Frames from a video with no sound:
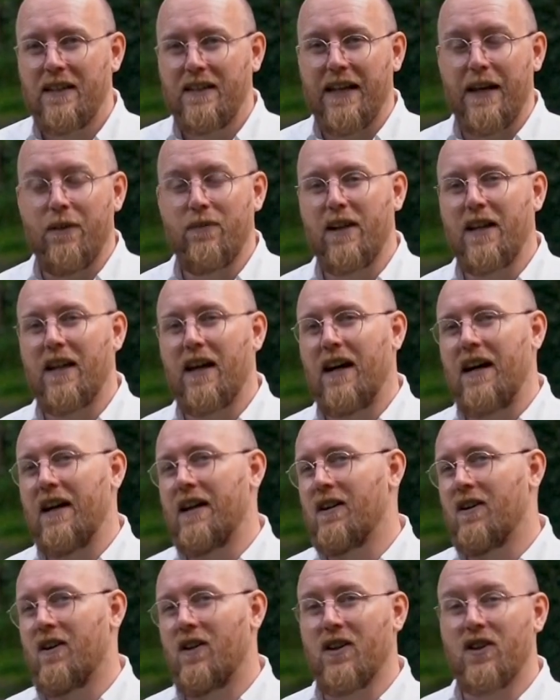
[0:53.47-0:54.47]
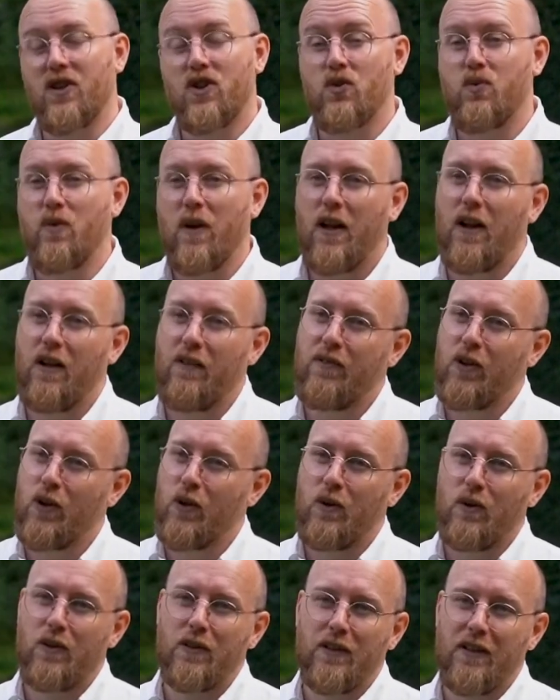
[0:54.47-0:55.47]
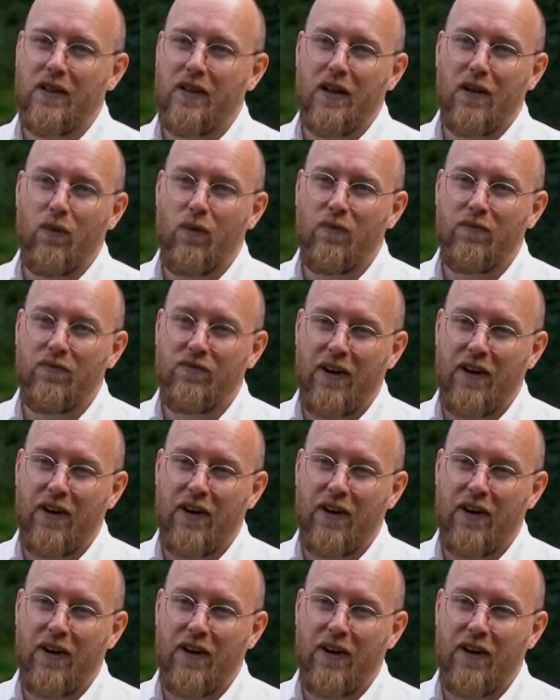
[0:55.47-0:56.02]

they rely on 12 old uh,